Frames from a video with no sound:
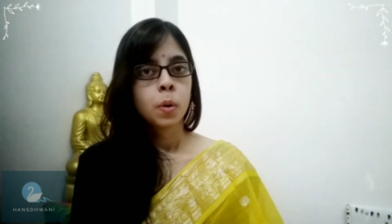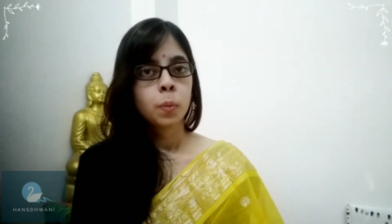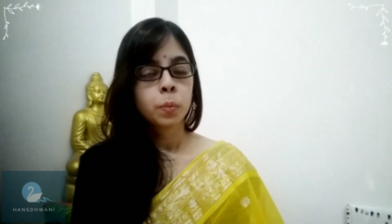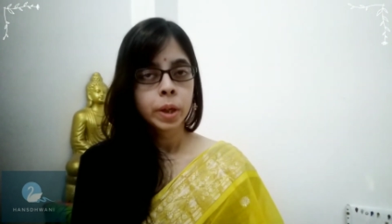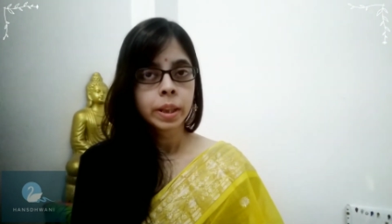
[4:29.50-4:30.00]

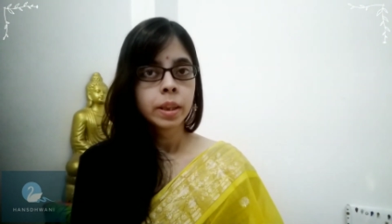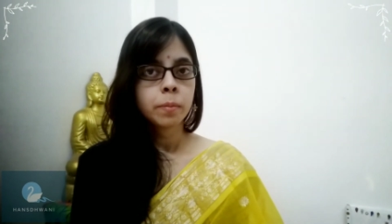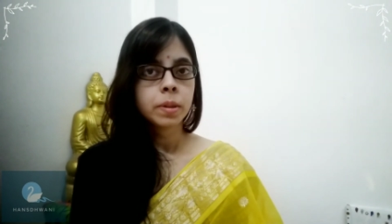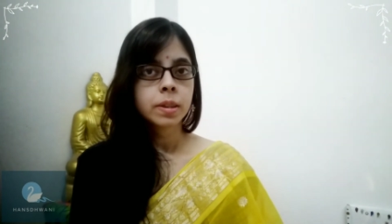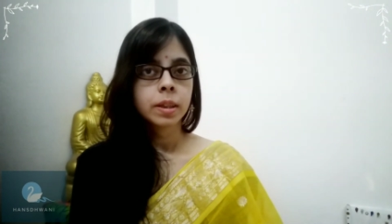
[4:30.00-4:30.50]
When
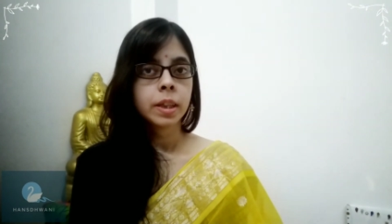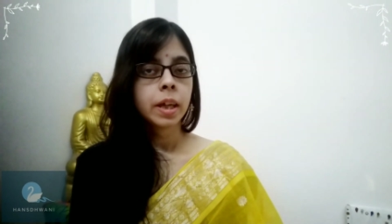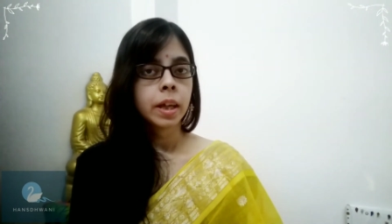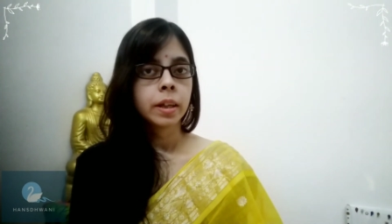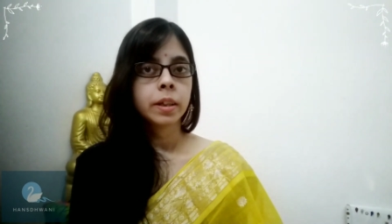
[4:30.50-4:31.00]
Devi Sati
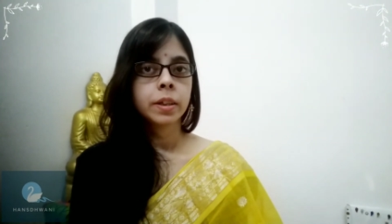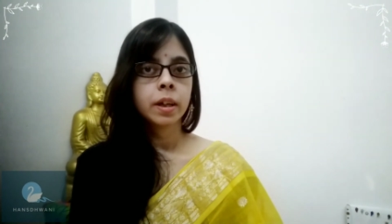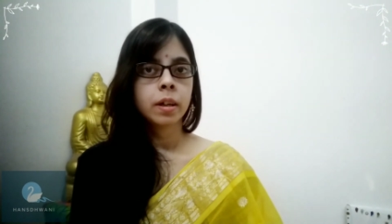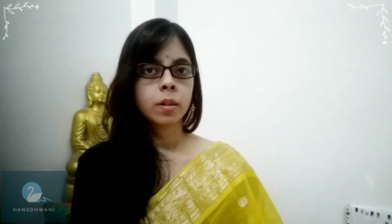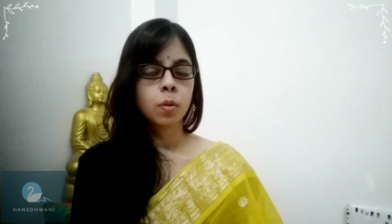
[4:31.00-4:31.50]
ended
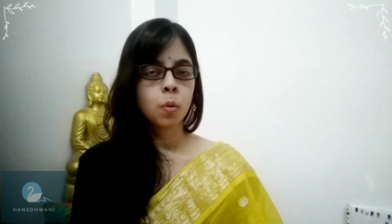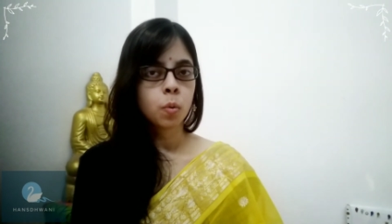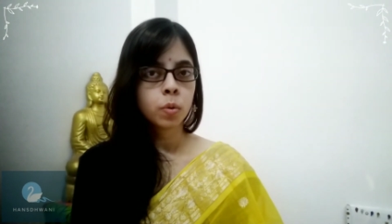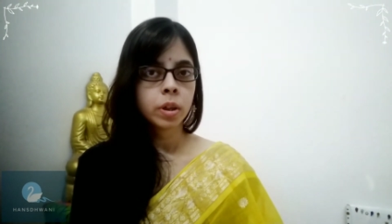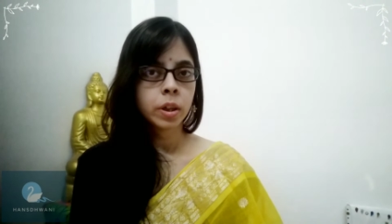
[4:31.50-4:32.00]
her
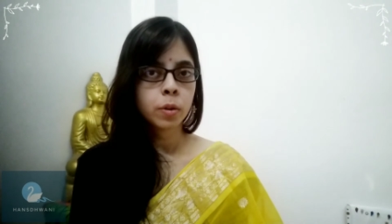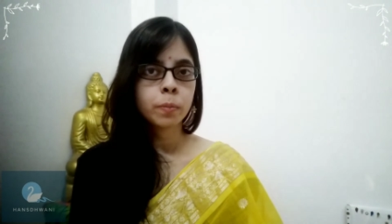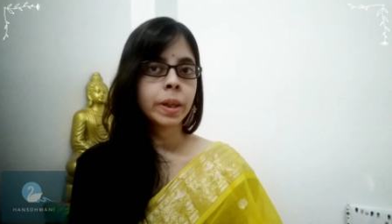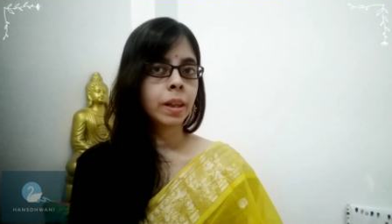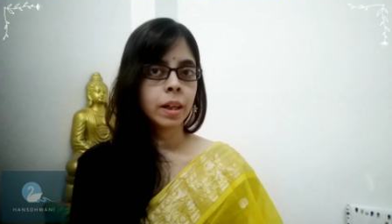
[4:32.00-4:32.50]
own
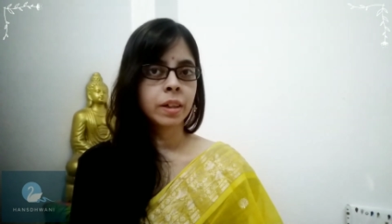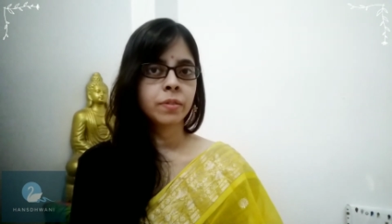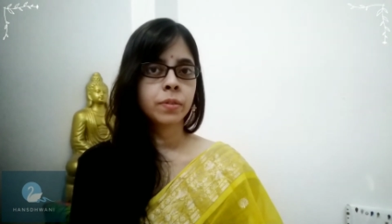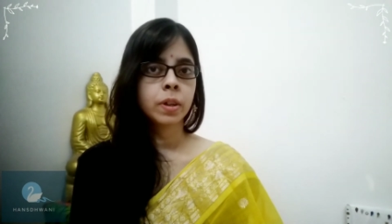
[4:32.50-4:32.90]
human life,